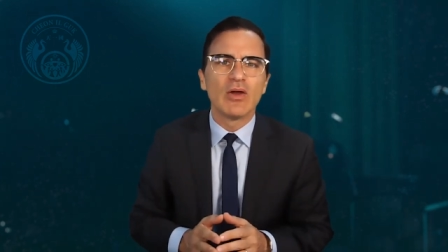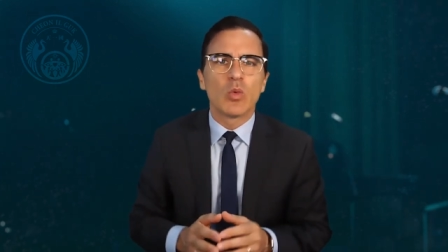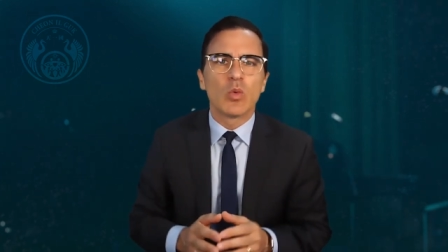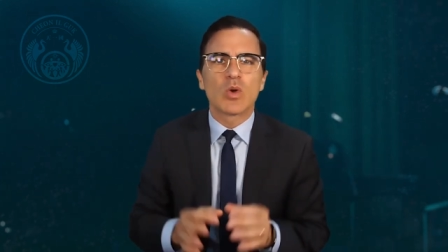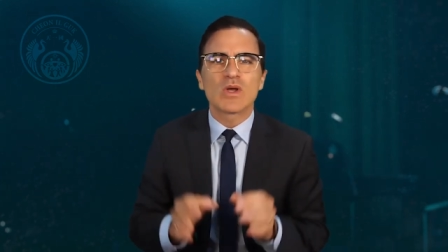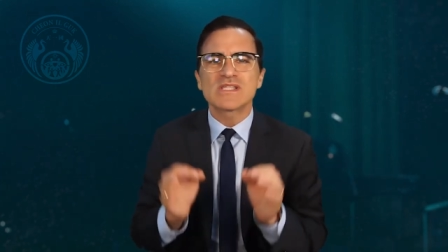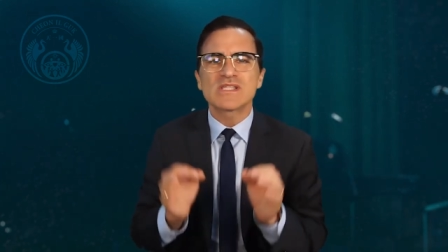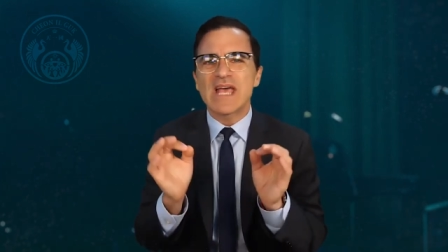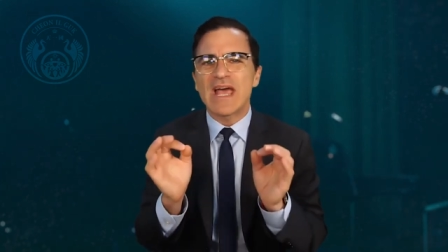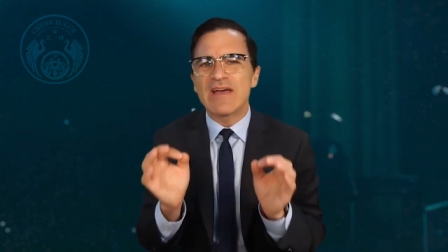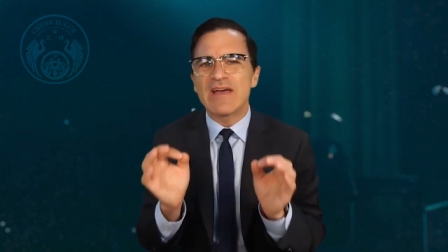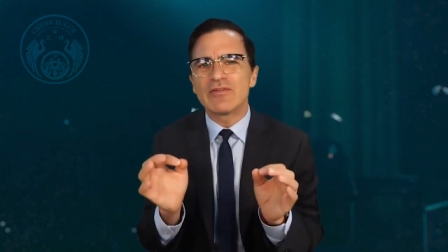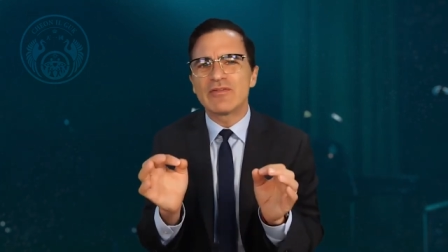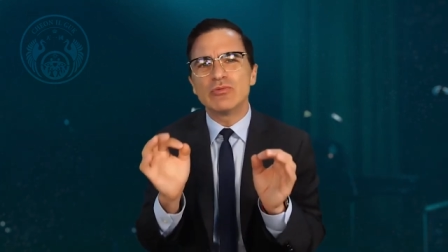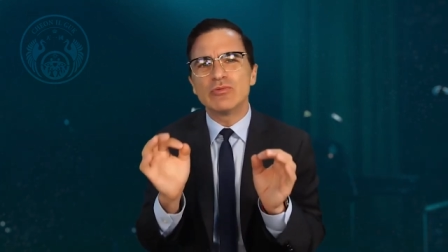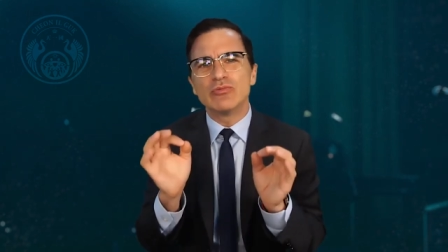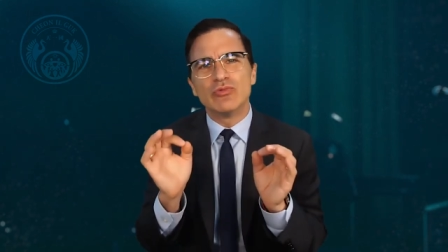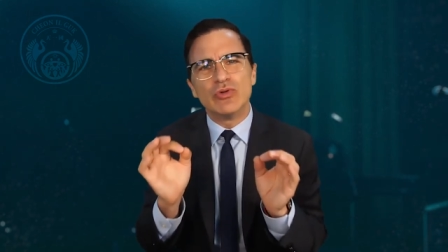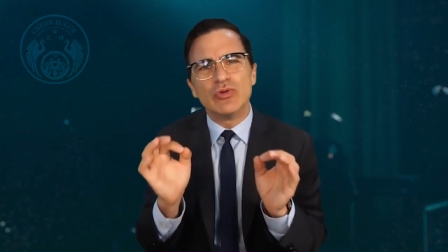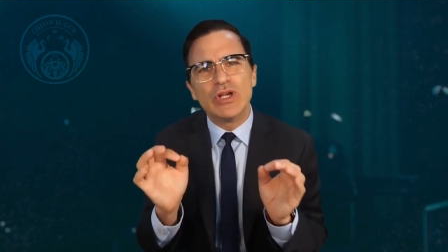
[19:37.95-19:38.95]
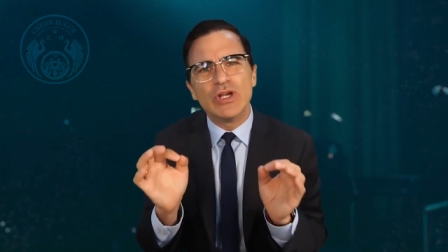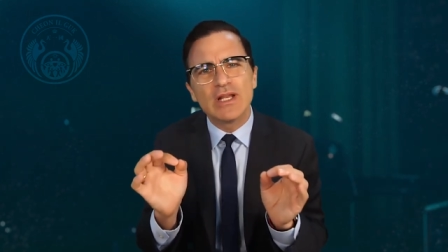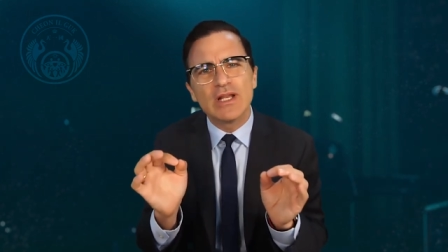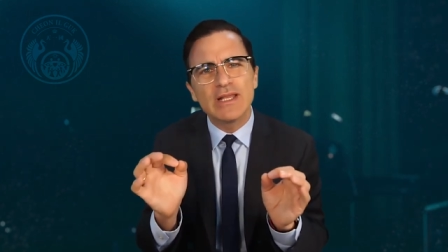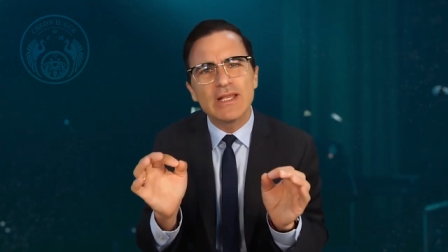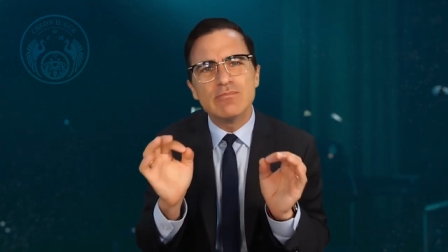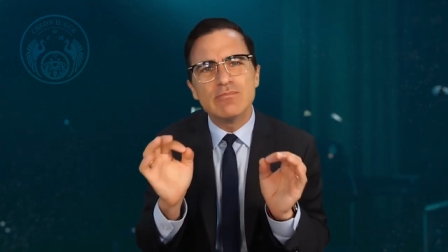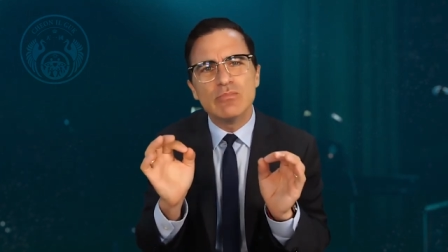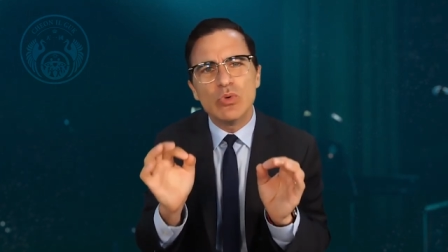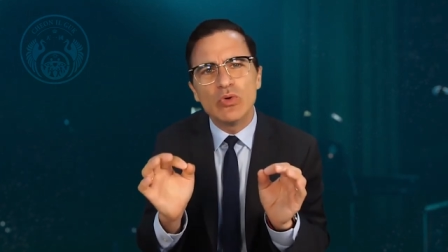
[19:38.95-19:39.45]
Was heaven
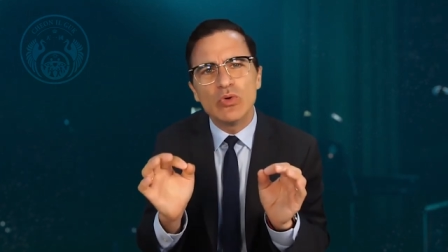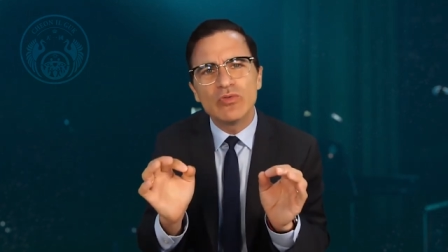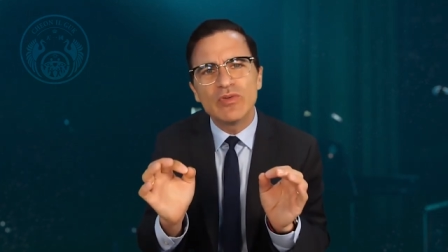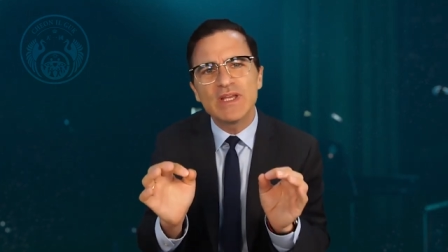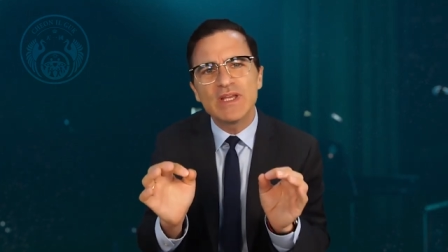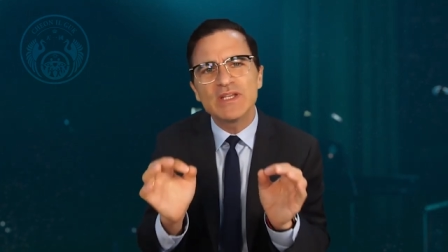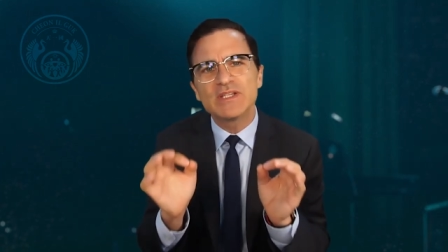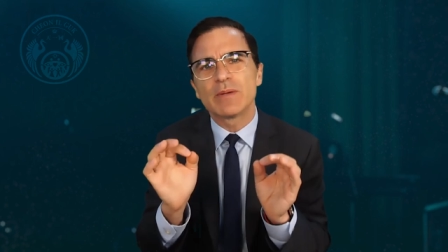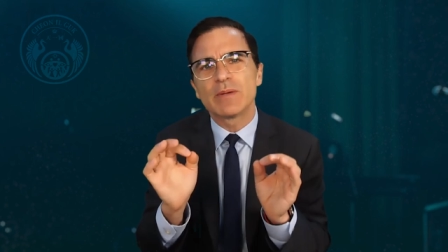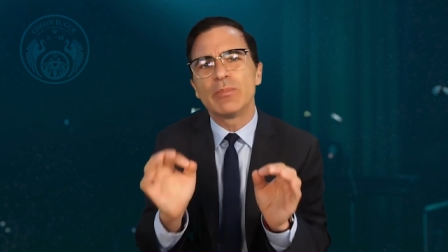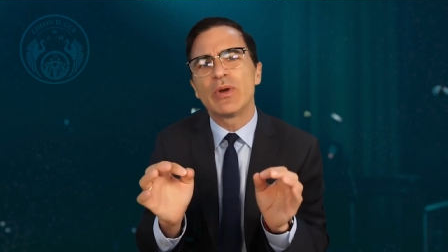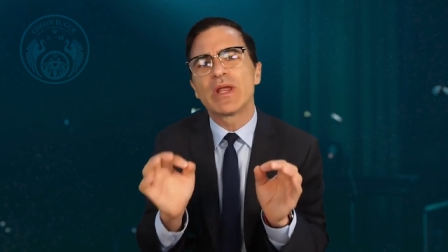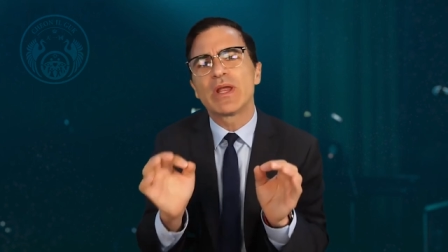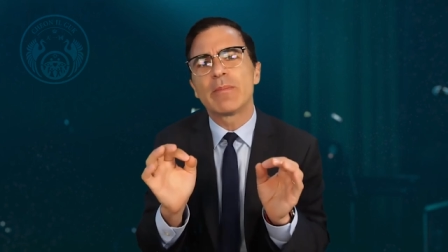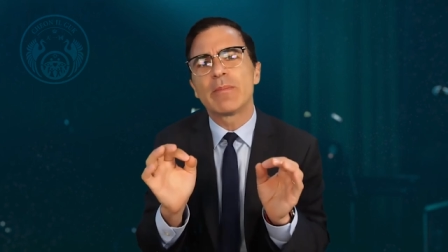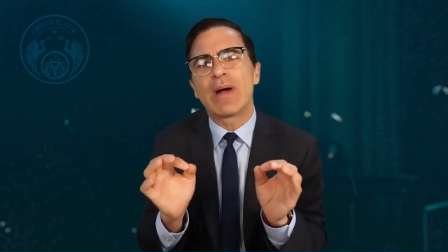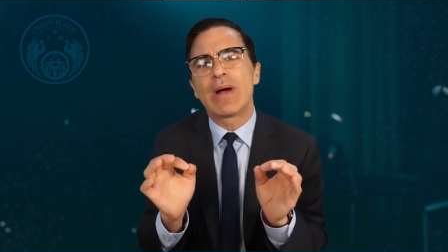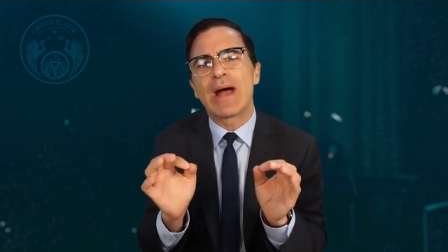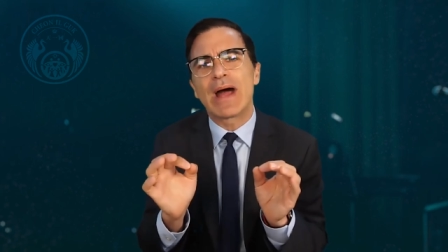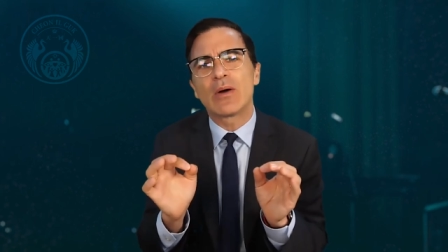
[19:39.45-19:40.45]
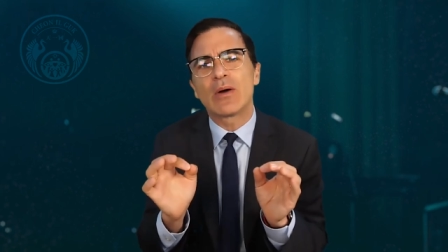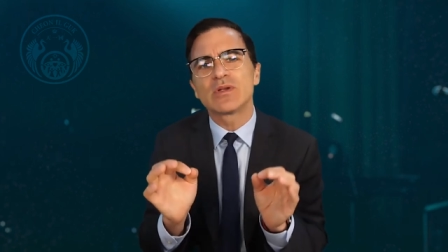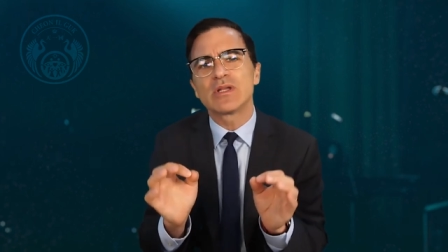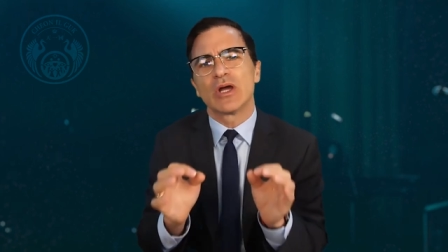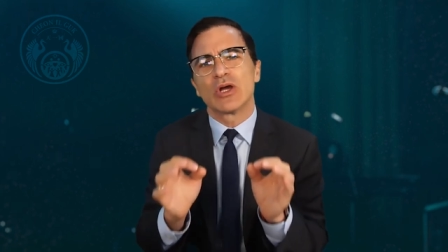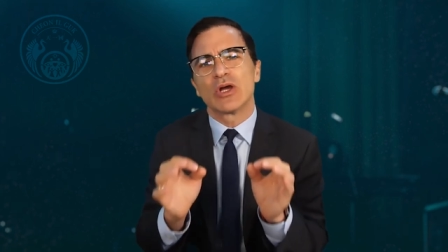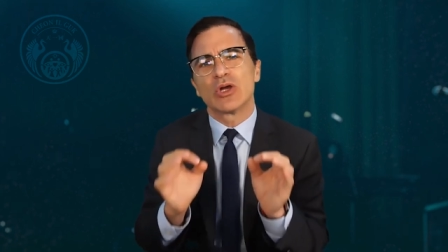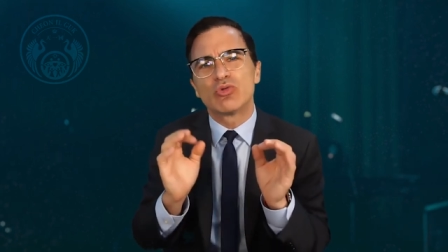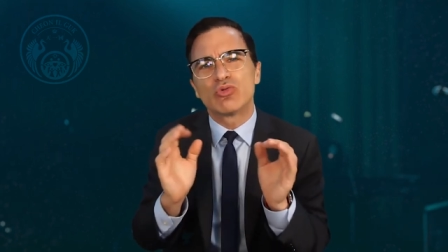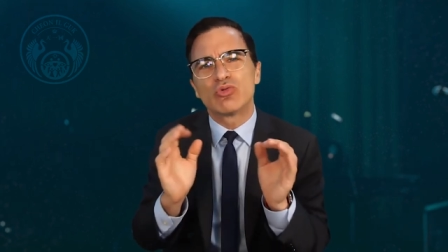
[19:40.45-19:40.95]
really moving to bring about
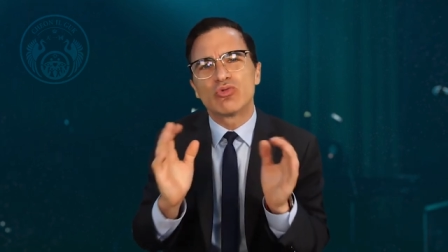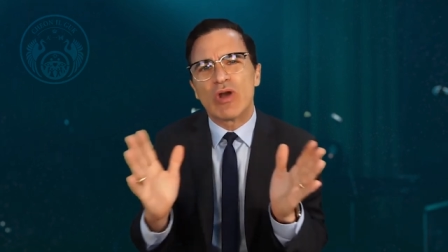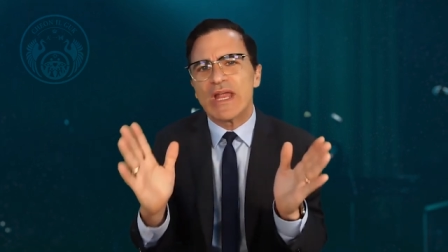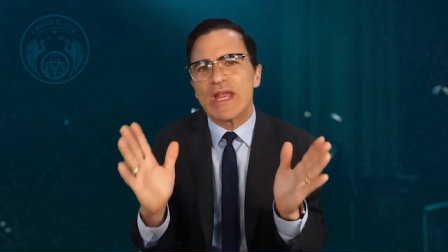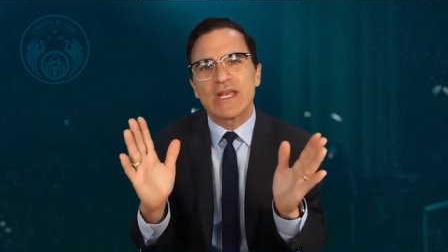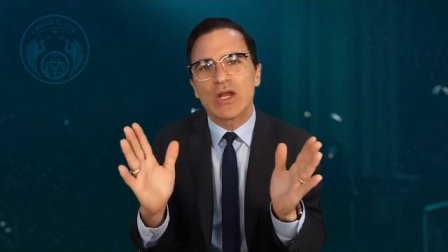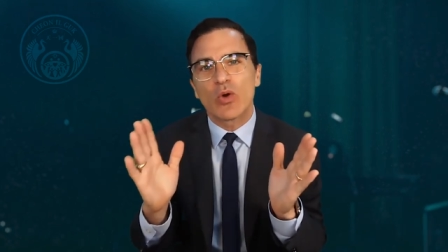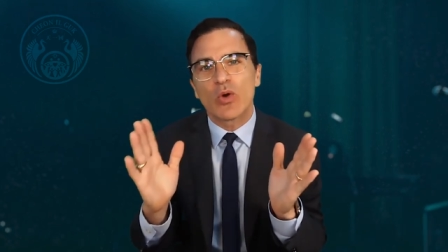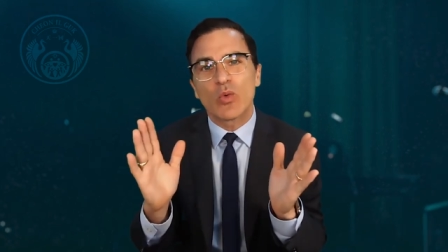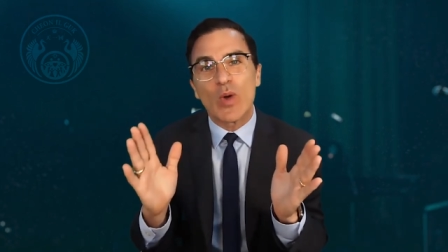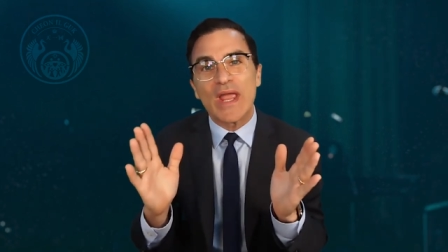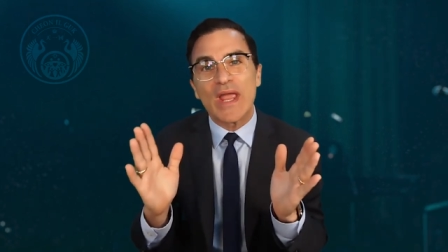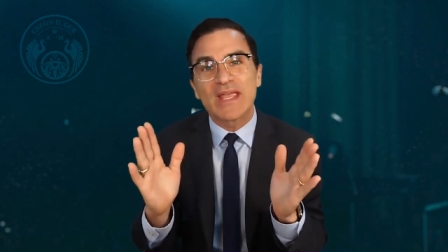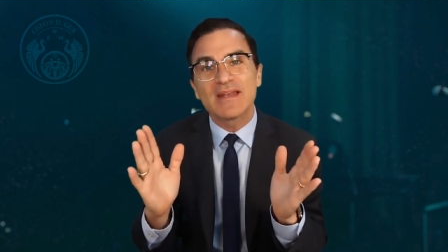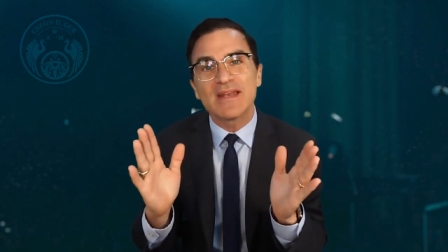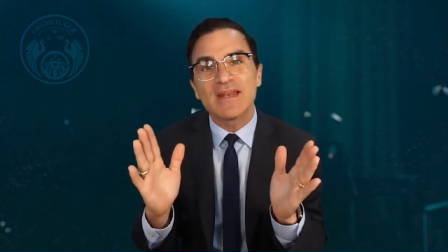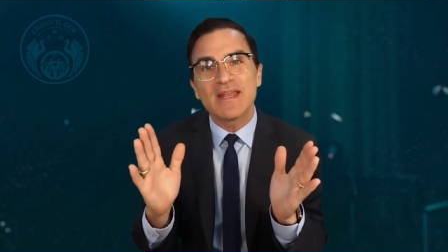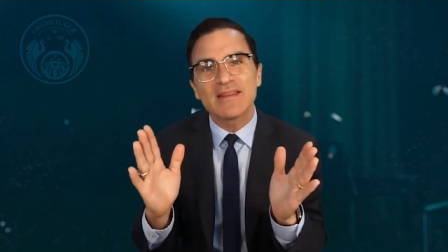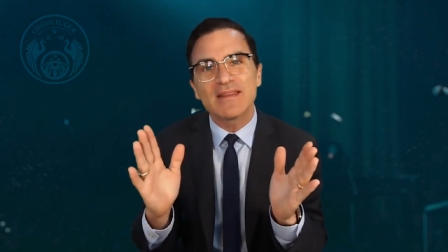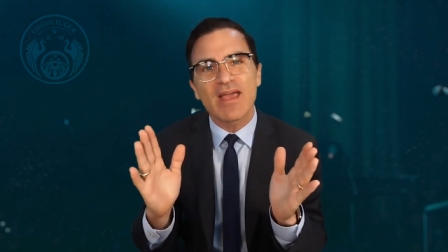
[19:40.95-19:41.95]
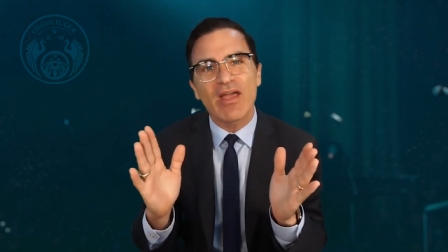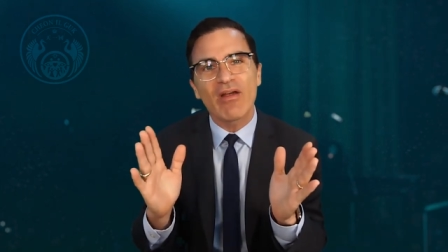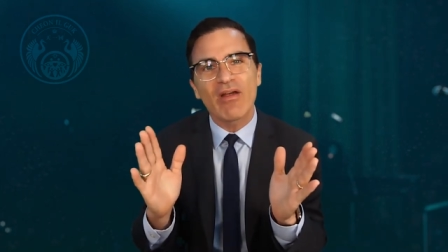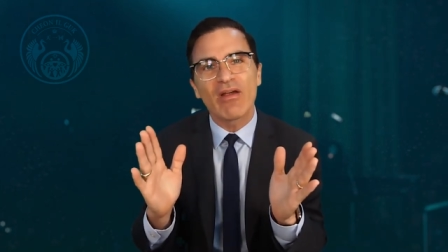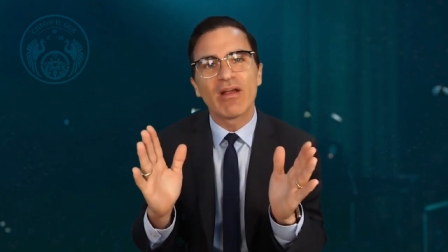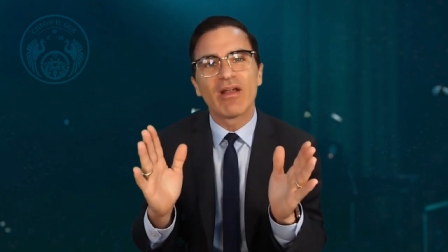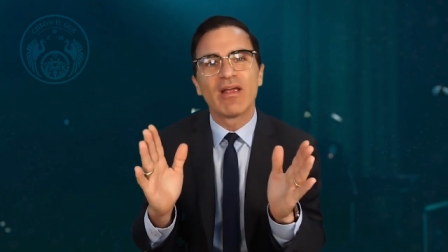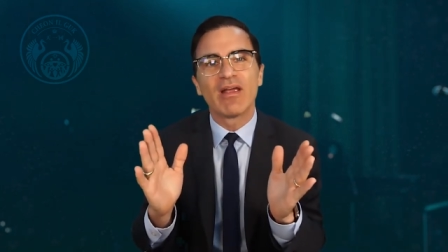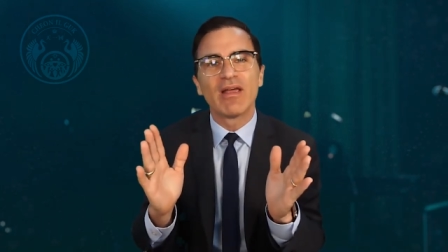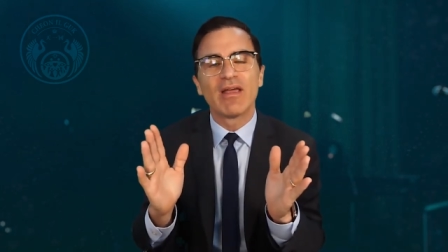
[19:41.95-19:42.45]
a great awakening
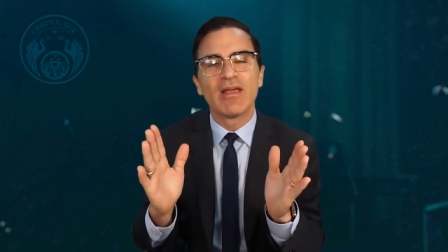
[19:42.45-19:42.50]
there?